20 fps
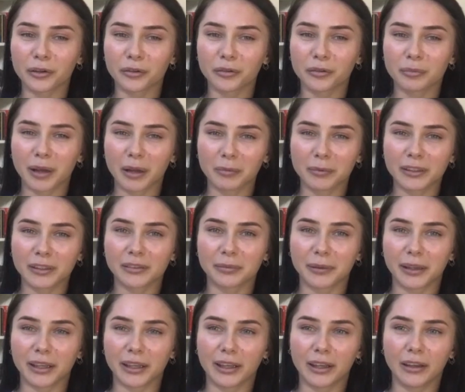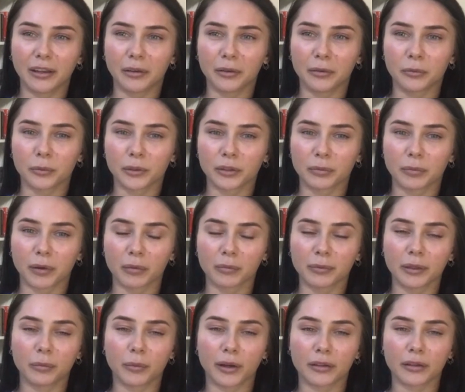Public speaking was
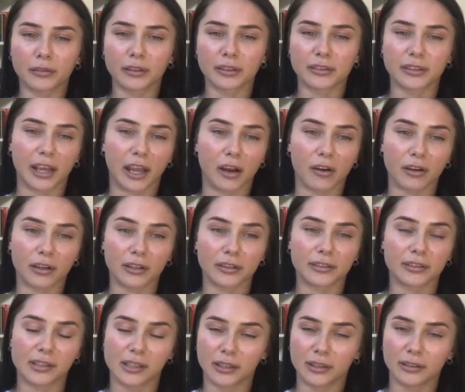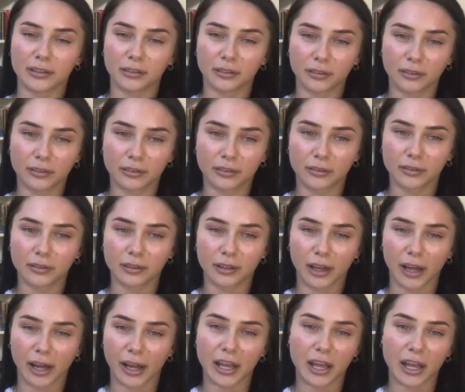probably one of the scariest things
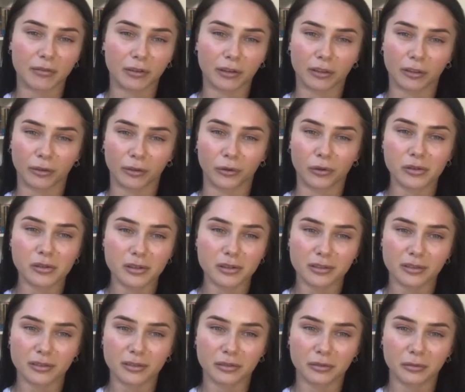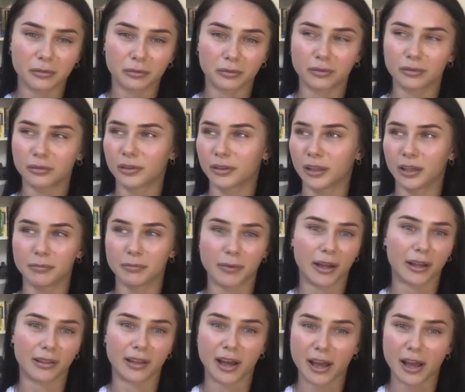I ever thought in my
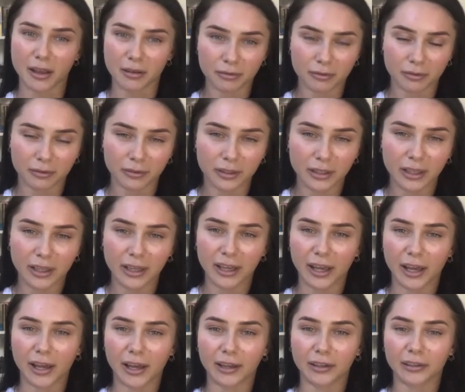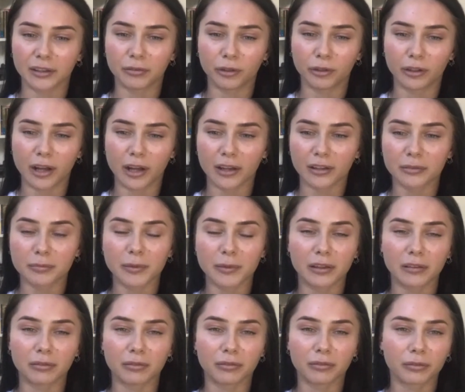life. And if you'd asked
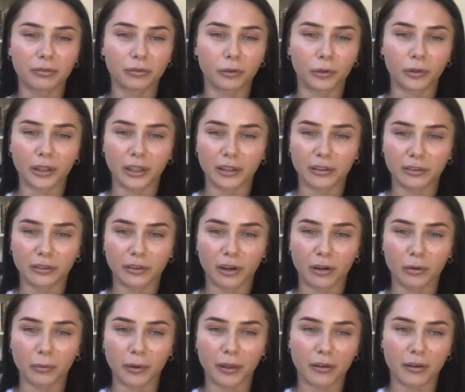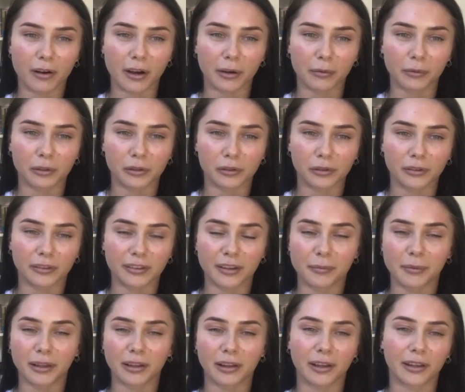me 4 years ago whether I would do
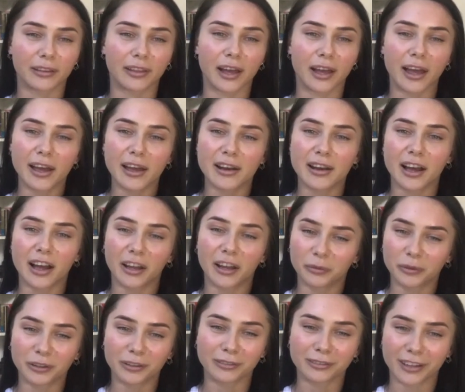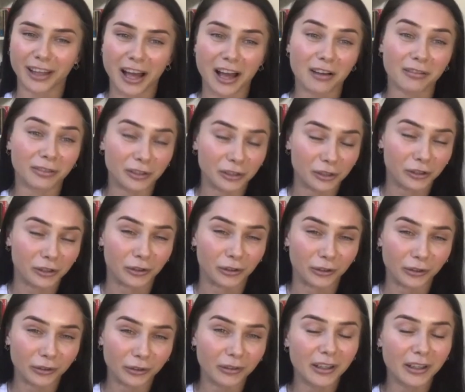something like that, I would have laughed at
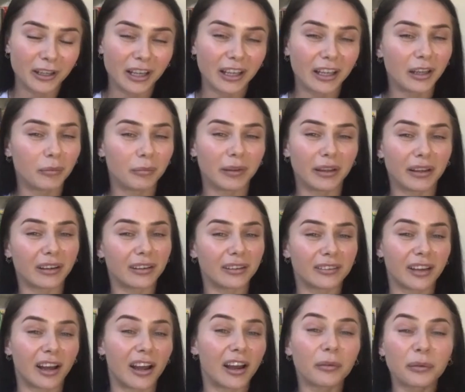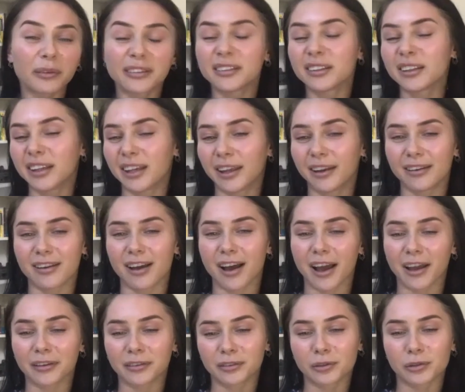you, because I was the kid in
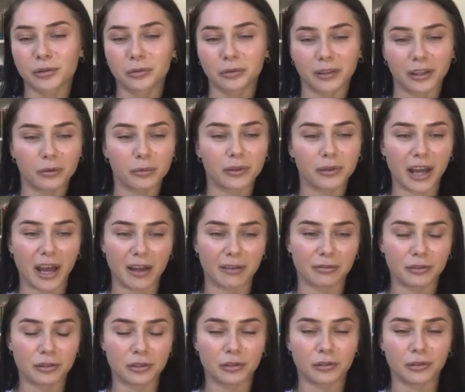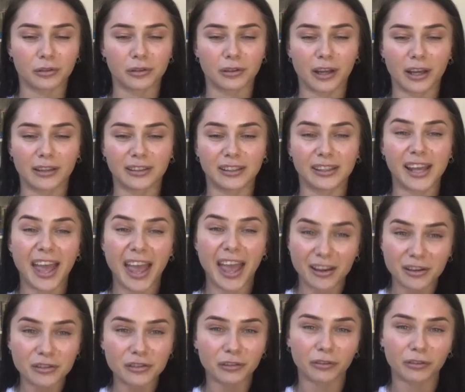high school that would have to, at the
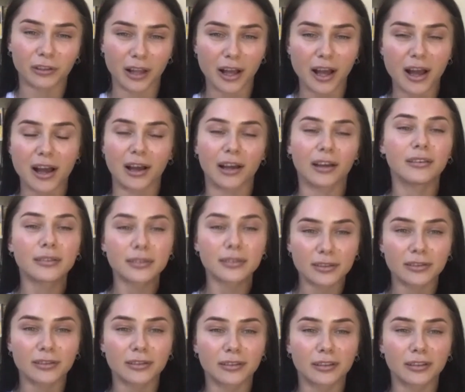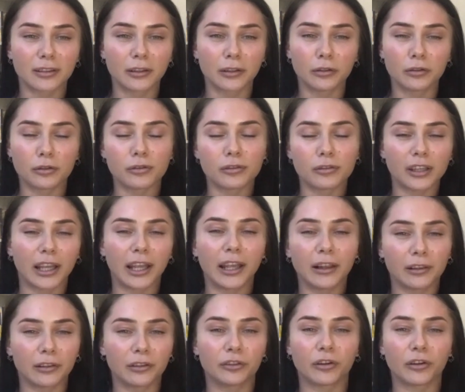end of class, do the
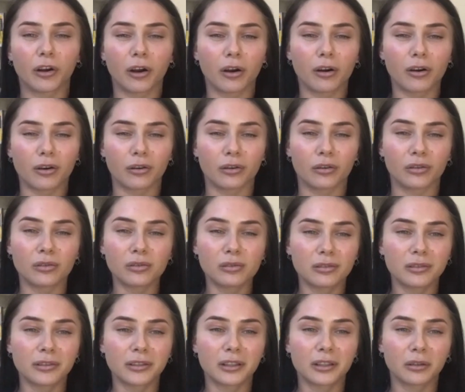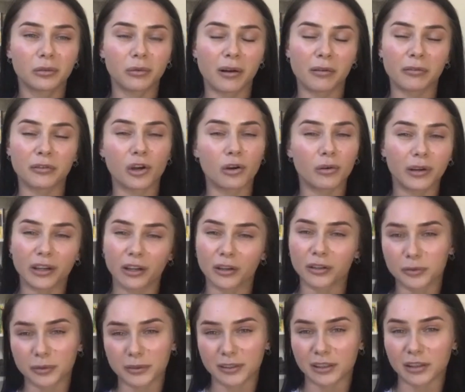English oral while no one
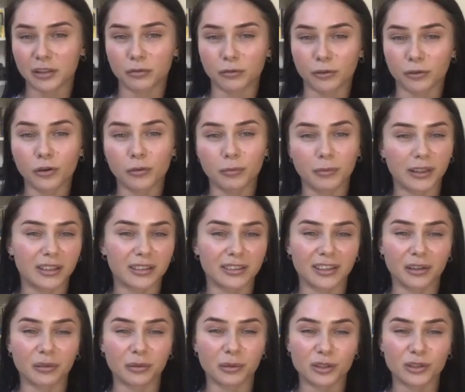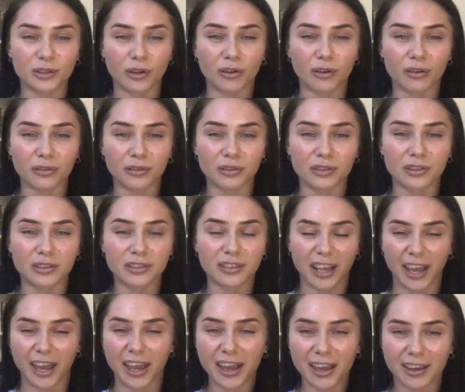else was in the room, because I was so
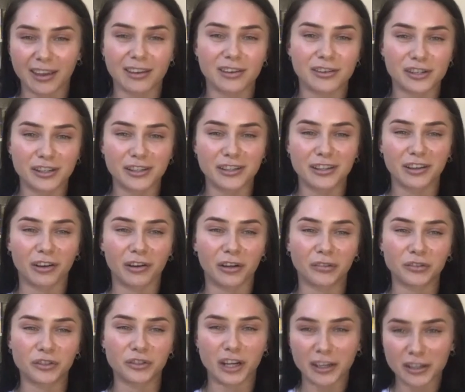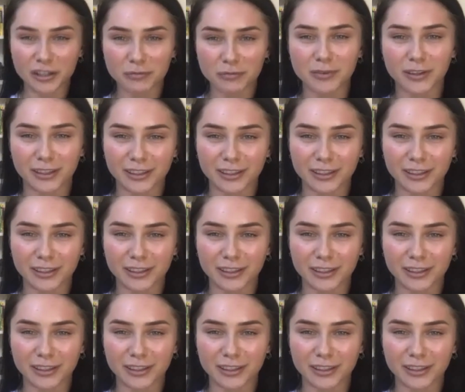scared of judgment.